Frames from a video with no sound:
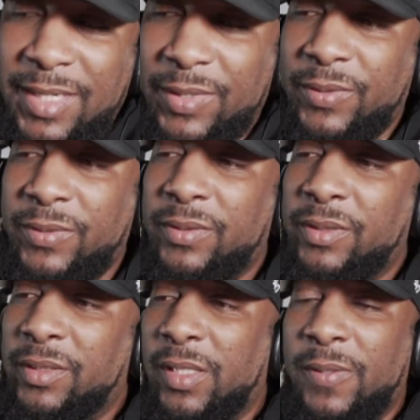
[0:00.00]
You
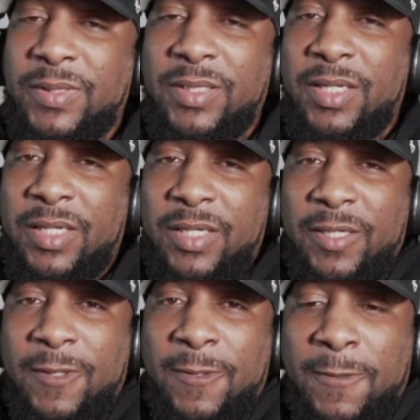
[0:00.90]
know what I'm saying?
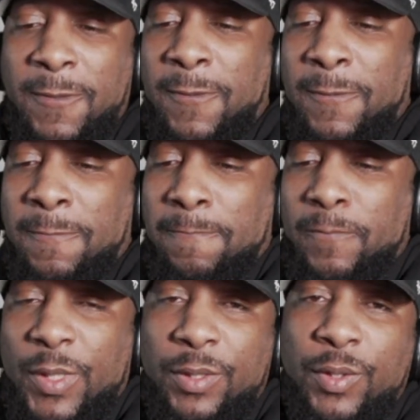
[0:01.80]

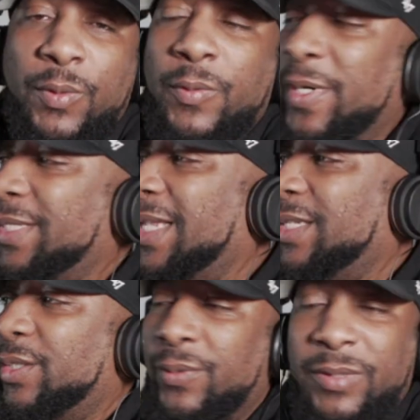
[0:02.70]
Doing what they
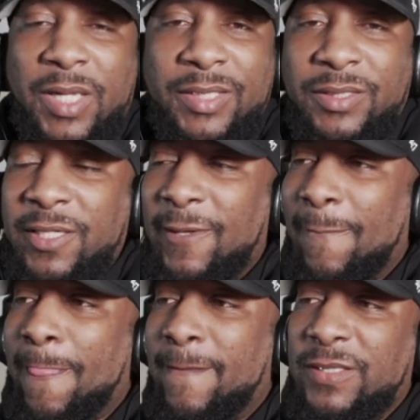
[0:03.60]
do. Like she
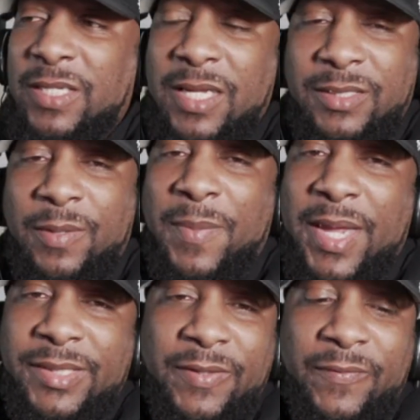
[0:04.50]
has an
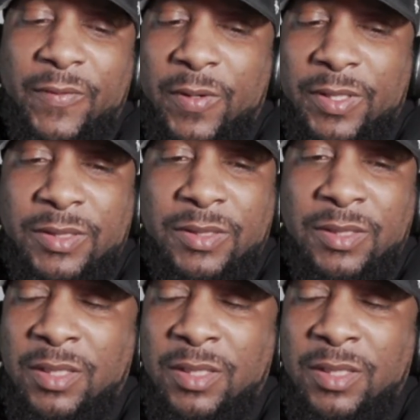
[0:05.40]
amazing voice.